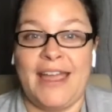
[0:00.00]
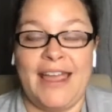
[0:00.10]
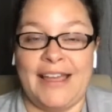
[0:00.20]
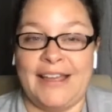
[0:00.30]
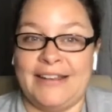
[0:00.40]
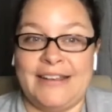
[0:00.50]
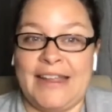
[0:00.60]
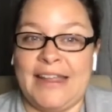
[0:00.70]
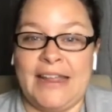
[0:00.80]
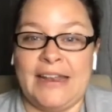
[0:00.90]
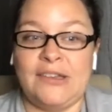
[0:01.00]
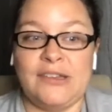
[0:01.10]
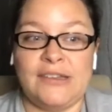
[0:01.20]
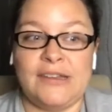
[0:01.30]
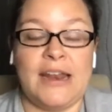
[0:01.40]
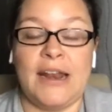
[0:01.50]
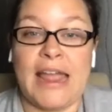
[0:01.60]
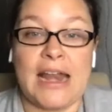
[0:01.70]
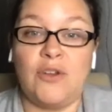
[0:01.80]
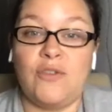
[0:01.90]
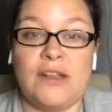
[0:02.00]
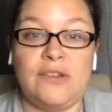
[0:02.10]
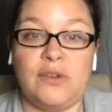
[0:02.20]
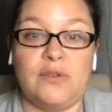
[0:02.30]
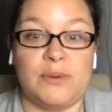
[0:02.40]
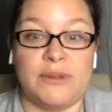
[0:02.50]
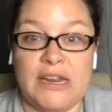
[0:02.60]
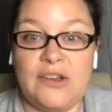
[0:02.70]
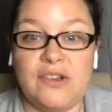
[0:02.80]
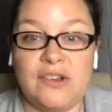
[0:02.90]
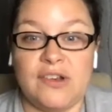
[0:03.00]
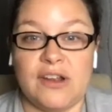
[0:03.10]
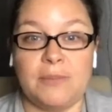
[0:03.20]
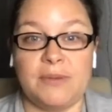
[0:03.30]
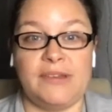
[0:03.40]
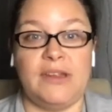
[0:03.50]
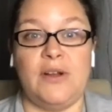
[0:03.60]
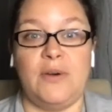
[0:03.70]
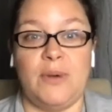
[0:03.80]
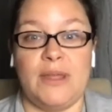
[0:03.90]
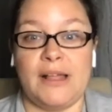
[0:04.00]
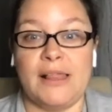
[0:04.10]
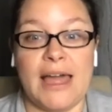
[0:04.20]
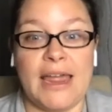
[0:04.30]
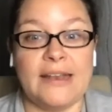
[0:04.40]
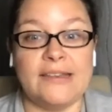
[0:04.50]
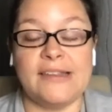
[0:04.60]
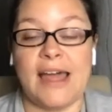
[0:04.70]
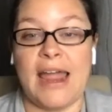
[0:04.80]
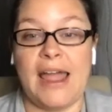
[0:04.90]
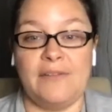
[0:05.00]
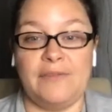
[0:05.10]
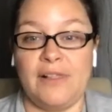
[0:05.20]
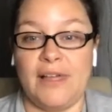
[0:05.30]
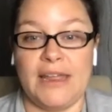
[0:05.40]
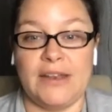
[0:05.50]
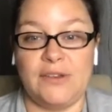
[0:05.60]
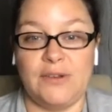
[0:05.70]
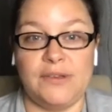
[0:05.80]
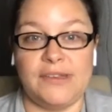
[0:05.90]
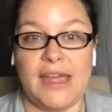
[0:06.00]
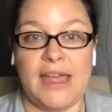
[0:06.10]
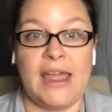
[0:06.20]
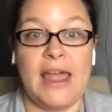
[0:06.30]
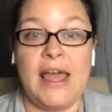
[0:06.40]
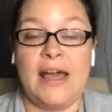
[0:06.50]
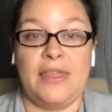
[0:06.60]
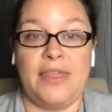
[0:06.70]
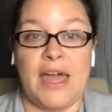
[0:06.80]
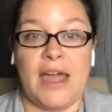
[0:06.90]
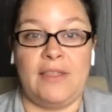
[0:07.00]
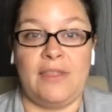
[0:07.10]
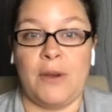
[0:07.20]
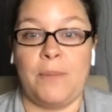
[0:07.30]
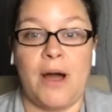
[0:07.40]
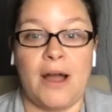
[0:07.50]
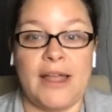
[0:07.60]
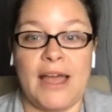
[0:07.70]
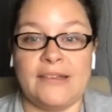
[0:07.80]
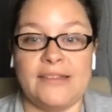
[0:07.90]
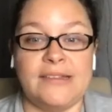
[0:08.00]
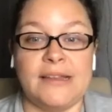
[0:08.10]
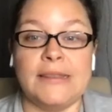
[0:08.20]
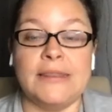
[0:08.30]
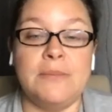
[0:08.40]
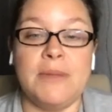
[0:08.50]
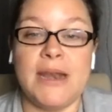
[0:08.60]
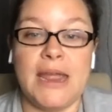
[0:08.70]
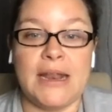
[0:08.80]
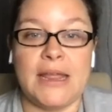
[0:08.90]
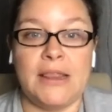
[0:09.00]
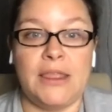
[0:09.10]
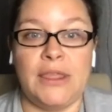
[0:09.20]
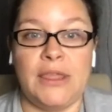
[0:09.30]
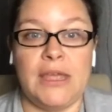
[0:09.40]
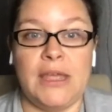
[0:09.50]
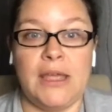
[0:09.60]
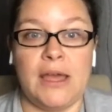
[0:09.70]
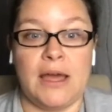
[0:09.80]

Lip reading: And it again creates those relationships, with clients. I have clients who say that their podcast has eliminated the